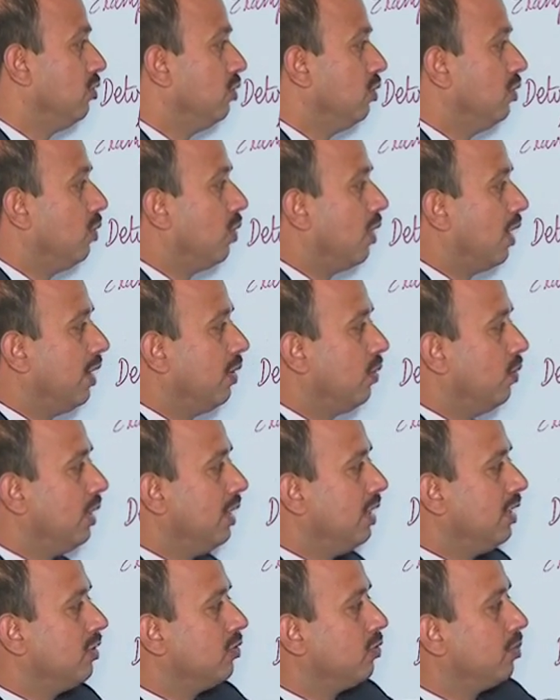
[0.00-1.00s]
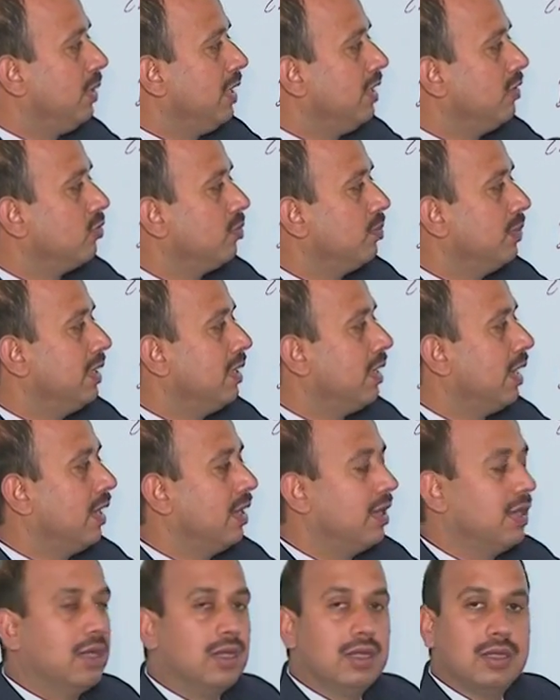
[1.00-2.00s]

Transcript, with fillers: So, you calculate displacement at